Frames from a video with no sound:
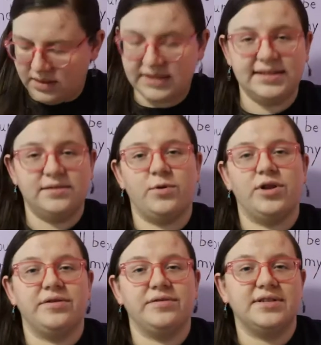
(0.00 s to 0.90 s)
This is one
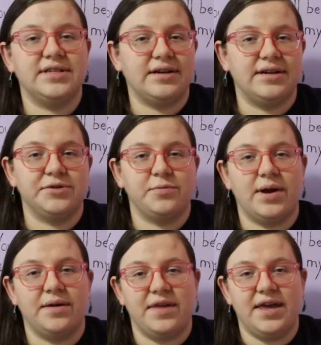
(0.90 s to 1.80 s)
of those series
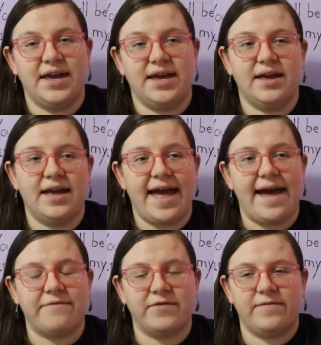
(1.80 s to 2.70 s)
where they
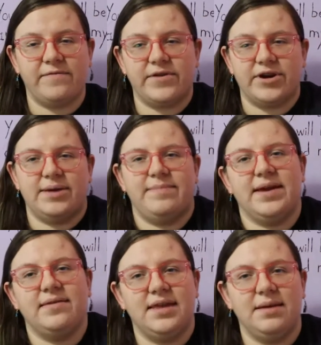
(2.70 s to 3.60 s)
have a very
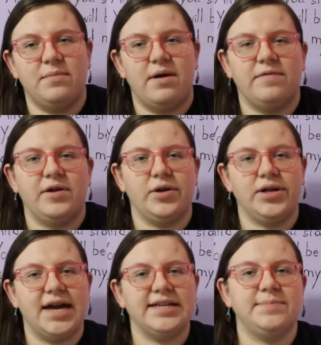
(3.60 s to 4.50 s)
big theme of the good
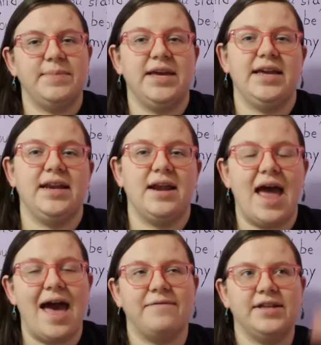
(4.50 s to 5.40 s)
guys being
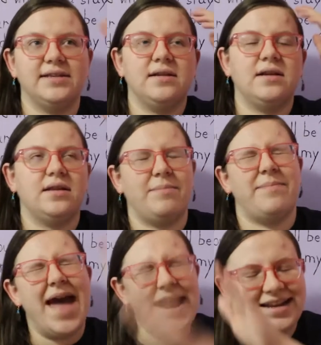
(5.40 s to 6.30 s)
having the
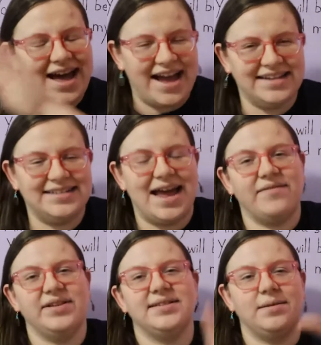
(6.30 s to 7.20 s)
bad guys
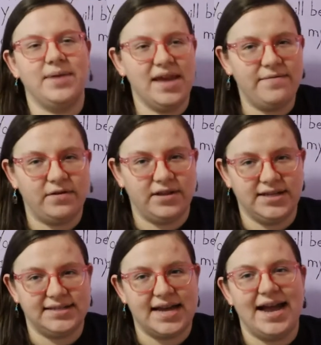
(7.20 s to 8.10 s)
having some evil
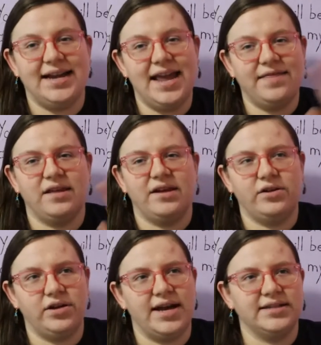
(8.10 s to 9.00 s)
inside and the
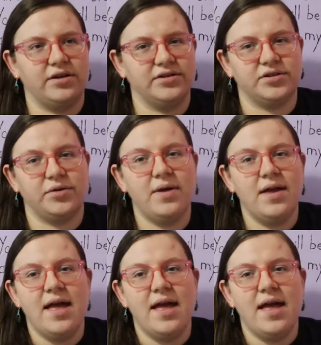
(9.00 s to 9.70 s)
good guys also